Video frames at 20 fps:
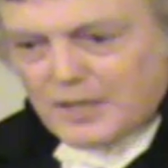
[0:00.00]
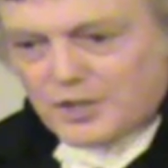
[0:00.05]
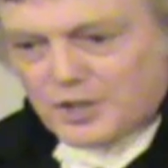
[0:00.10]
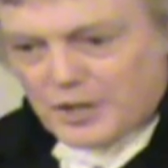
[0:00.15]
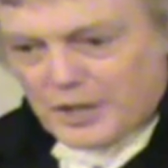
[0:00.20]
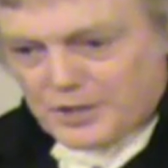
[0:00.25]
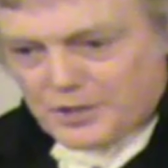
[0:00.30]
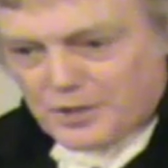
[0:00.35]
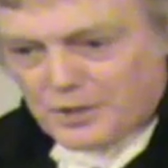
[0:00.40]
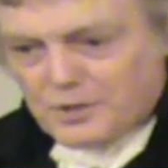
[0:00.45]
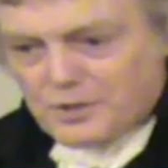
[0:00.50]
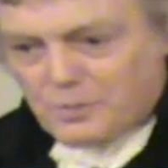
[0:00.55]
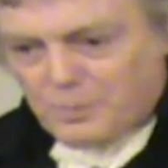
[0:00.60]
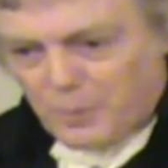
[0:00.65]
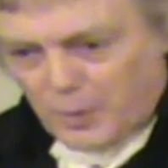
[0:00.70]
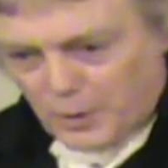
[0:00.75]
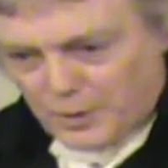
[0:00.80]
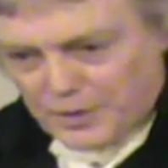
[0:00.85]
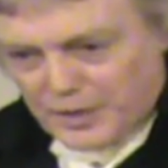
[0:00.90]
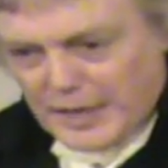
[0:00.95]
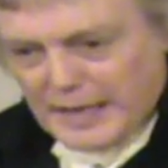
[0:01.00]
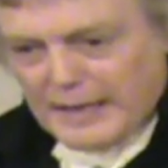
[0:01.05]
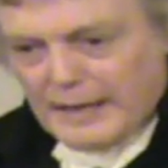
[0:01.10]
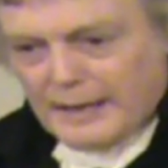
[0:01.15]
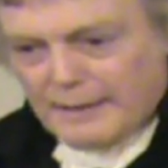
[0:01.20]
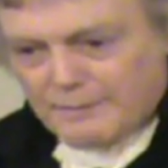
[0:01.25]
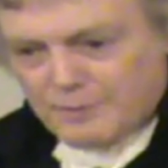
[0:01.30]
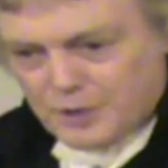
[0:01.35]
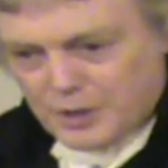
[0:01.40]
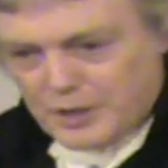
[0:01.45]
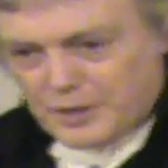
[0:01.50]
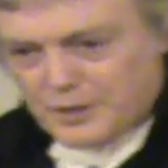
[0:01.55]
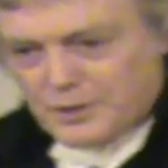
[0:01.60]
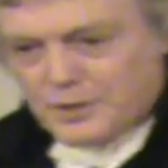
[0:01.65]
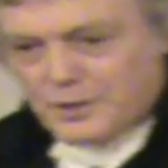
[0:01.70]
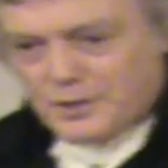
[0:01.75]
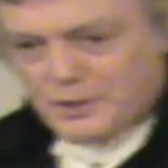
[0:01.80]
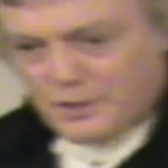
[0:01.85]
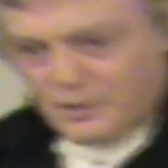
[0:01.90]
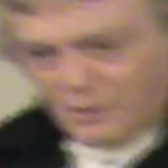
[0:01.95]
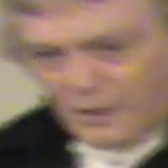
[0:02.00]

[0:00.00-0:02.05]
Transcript: Jesus, birthday of Jesus